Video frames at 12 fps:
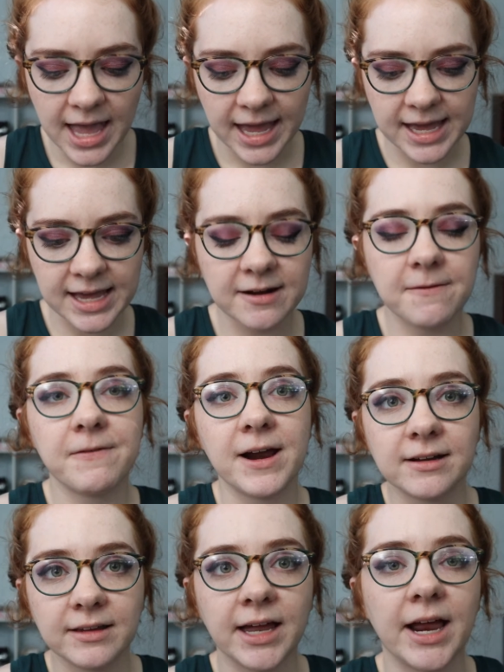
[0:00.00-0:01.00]
And
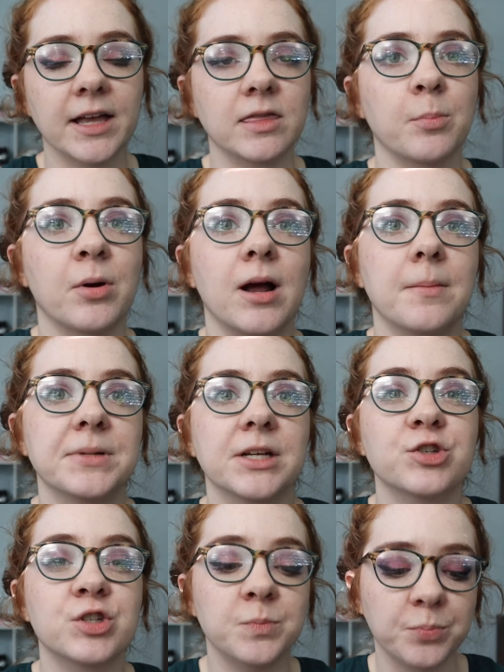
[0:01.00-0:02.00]
finally, I got the Prompt
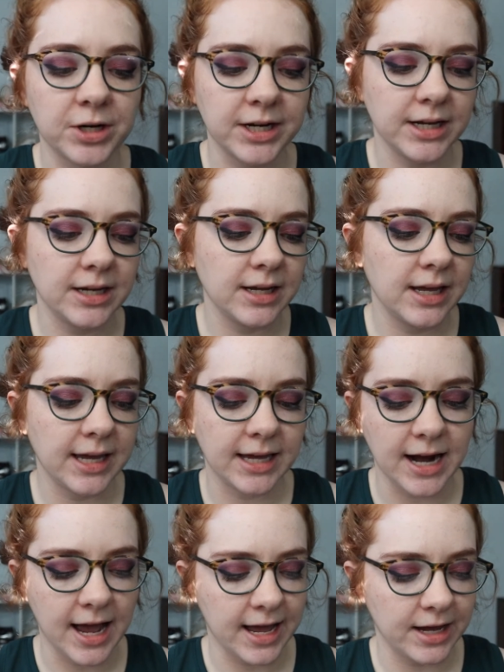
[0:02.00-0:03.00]
Spring,
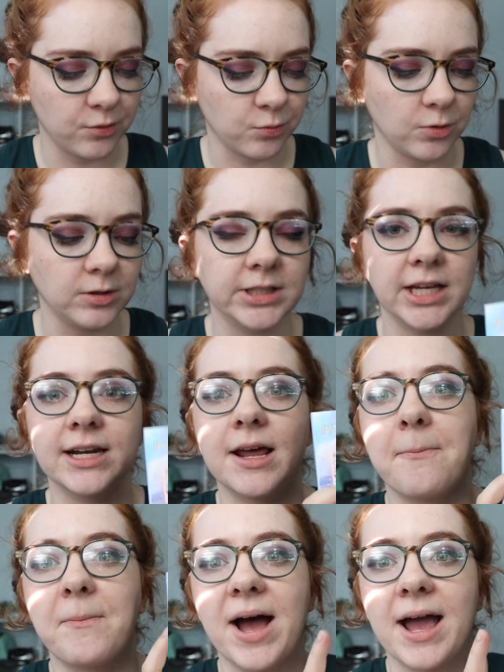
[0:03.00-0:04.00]
and I rolled in
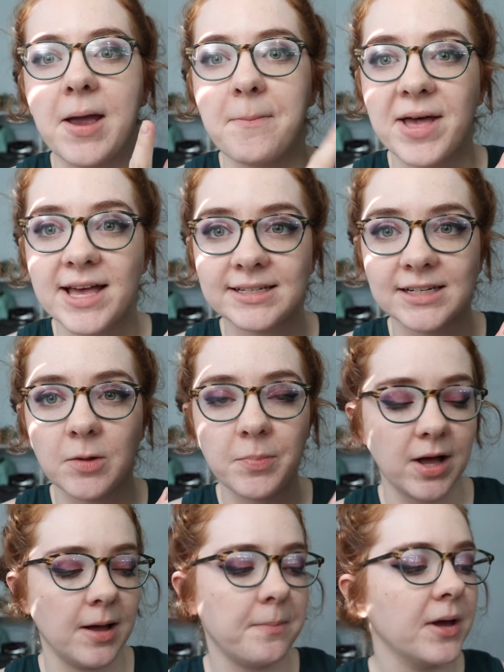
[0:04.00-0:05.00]
my Pastel
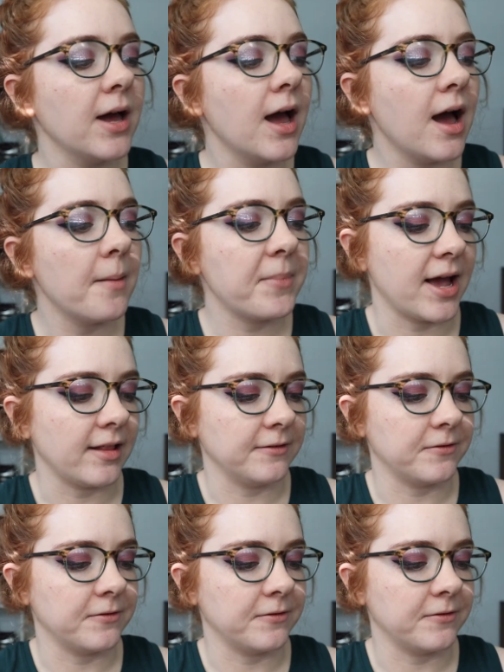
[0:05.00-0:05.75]
Pup palette